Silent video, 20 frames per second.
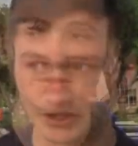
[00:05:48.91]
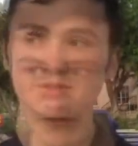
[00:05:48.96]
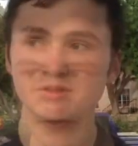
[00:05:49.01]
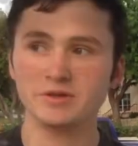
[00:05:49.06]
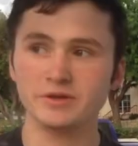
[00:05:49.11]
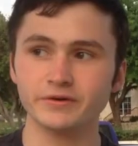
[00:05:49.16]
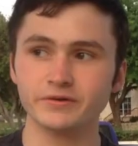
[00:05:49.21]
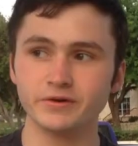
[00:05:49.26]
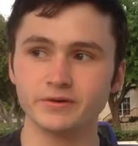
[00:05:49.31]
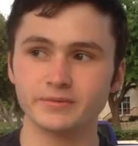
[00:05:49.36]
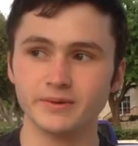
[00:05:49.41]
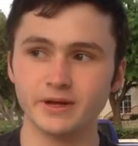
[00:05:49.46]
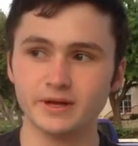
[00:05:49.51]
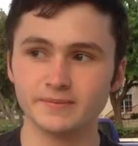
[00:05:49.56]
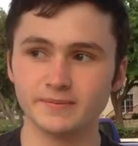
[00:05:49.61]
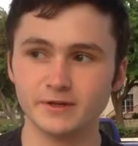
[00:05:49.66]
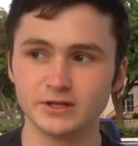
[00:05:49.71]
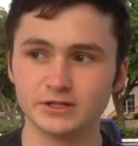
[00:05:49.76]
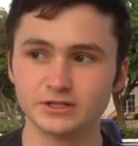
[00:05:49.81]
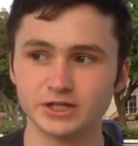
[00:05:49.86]
I think it would
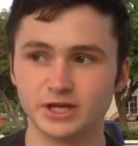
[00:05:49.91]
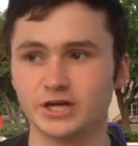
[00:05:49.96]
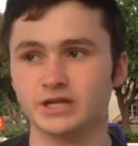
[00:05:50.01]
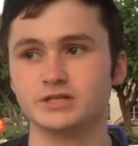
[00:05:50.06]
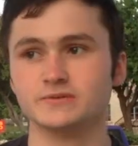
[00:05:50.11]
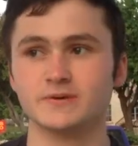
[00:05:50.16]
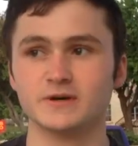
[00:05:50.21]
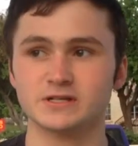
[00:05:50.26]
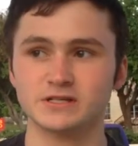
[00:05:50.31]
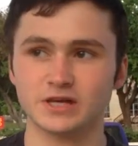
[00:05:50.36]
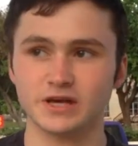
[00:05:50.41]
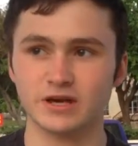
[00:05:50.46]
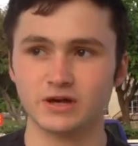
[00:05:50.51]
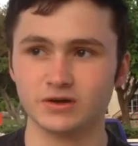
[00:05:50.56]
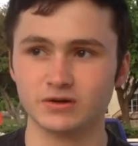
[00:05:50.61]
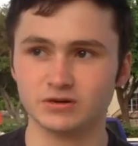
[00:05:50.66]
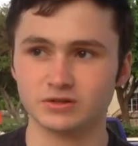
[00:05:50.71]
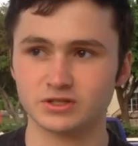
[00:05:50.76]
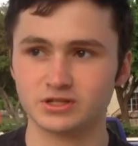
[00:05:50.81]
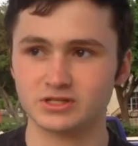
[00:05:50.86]
make me change my
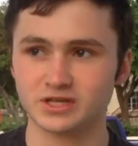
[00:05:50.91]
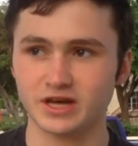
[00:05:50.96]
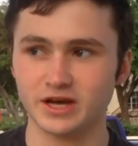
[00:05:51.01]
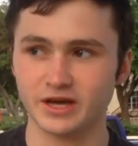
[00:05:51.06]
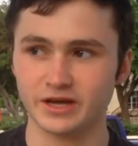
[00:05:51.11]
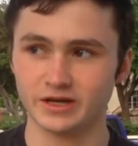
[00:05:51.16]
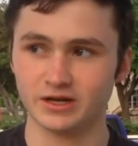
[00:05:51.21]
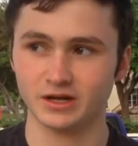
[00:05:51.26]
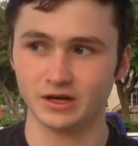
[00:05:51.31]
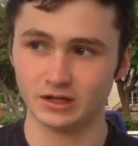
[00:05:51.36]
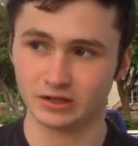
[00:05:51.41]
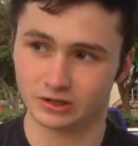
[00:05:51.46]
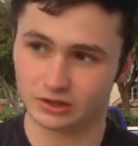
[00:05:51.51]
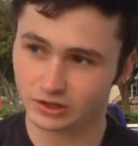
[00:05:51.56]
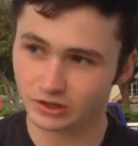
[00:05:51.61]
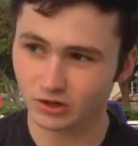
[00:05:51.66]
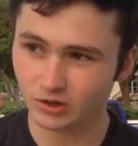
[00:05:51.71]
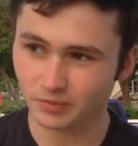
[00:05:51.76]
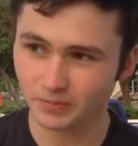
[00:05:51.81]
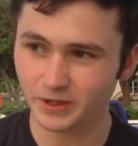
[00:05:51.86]
sound design a
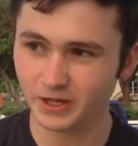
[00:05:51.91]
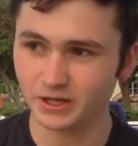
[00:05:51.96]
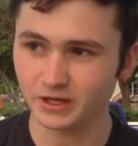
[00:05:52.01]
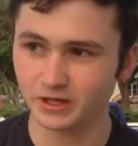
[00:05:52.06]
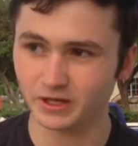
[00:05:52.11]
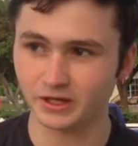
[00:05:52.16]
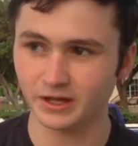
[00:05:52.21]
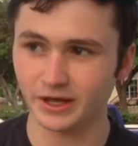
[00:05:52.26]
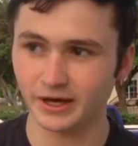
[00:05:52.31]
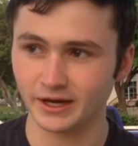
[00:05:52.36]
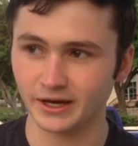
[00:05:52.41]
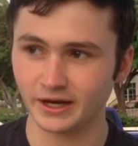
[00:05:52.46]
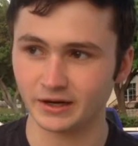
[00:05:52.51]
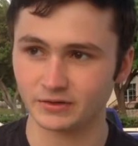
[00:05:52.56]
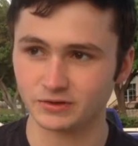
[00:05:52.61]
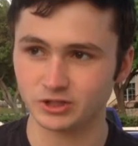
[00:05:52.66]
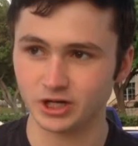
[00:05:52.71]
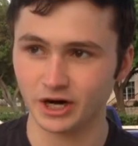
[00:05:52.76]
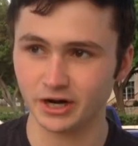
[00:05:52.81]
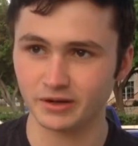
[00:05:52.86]
little bit in that
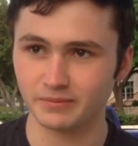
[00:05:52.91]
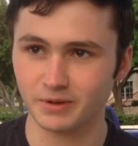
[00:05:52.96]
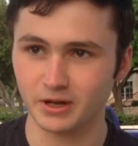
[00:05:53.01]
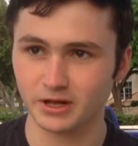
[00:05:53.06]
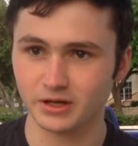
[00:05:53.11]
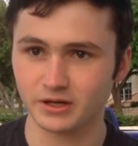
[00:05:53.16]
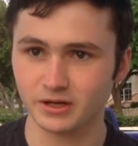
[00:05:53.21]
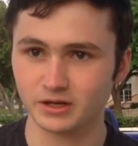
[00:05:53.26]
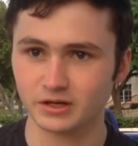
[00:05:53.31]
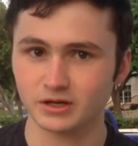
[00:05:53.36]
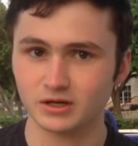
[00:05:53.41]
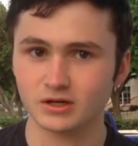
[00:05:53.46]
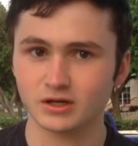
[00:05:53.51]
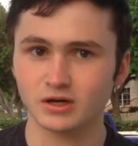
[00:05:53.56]
I'd try to make it